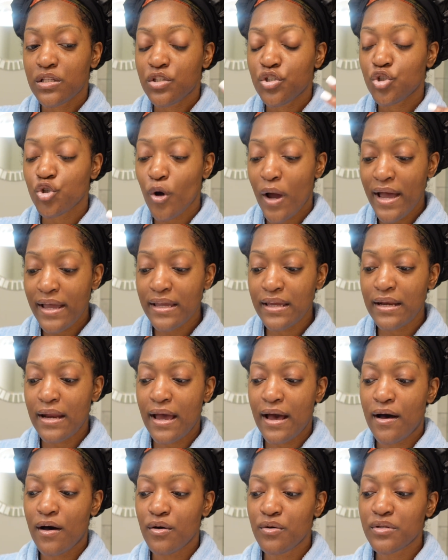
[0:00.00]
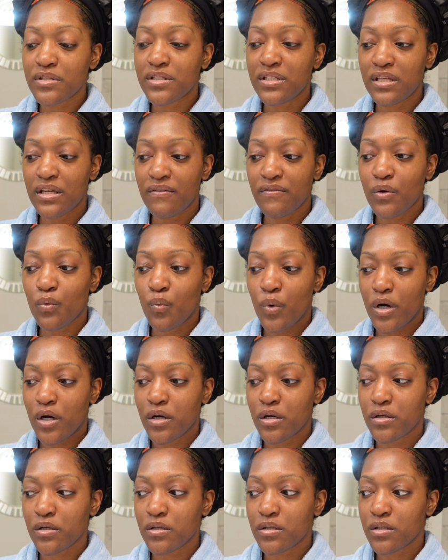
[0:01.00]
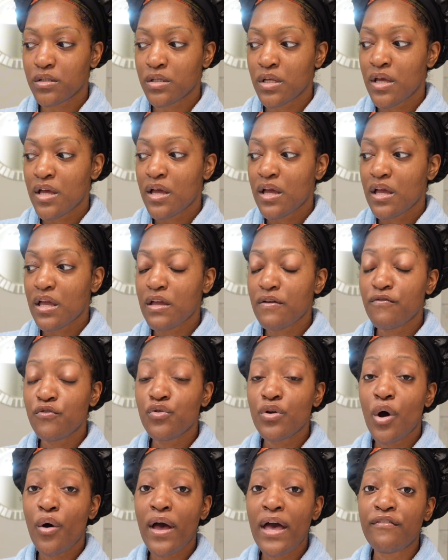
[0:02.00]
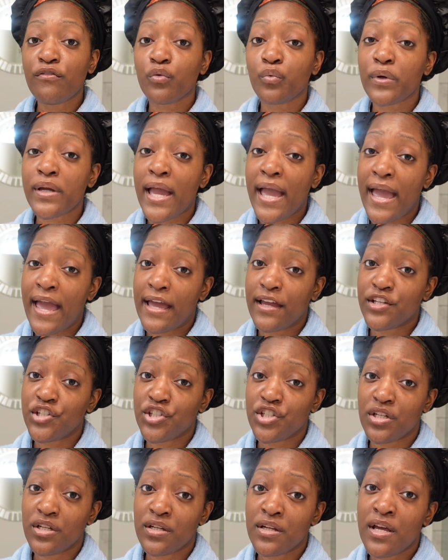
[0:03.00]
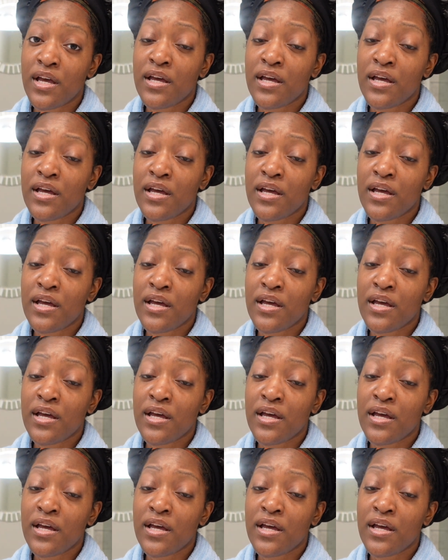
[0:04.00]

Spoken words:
Try it out, see if it works, if you don't have a reaction.